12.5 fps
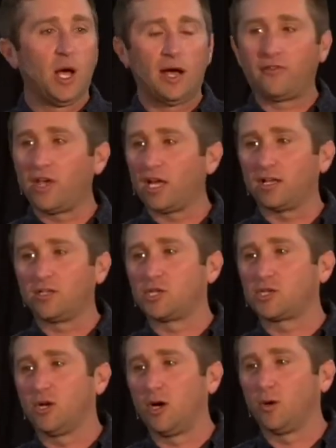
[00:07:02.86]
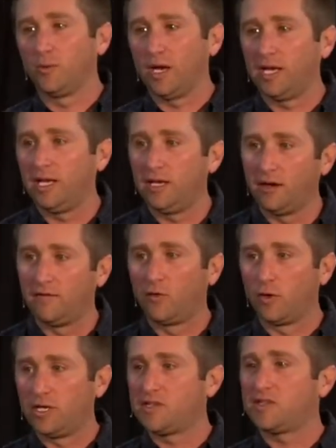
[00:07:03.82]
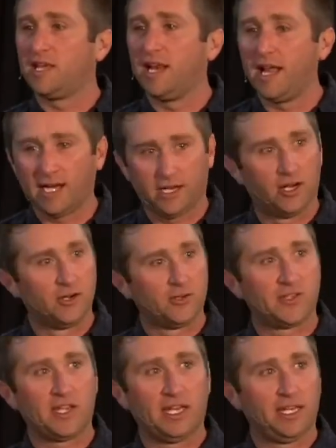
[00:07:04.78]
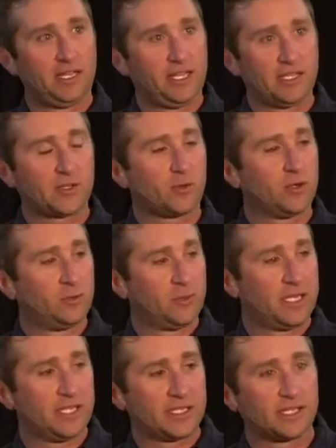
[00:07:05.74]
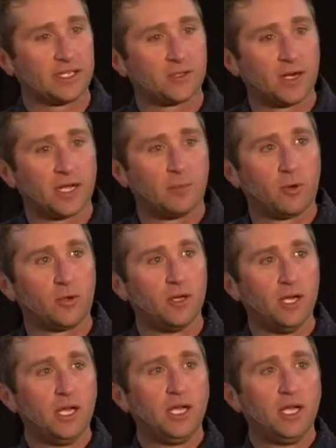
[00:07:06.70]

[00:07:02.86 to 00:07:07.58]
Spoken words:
I've got just already a voice that echoes, and in this room, it is incredible.